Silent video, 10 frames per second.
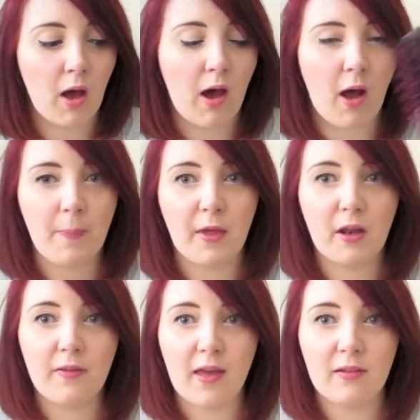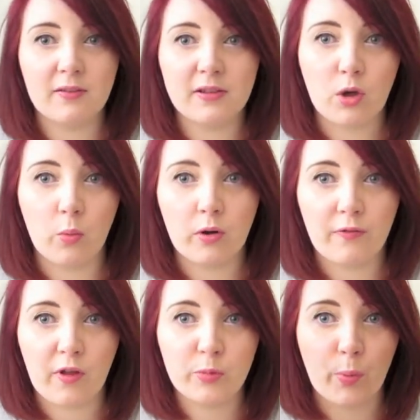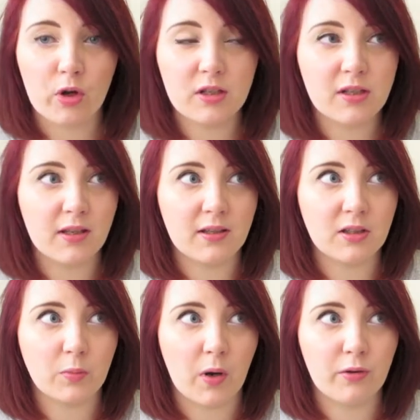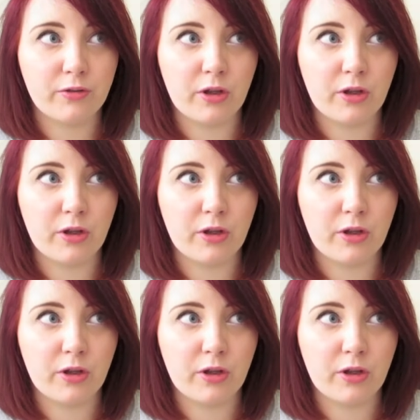And at the end it's got one of those pointy things as well,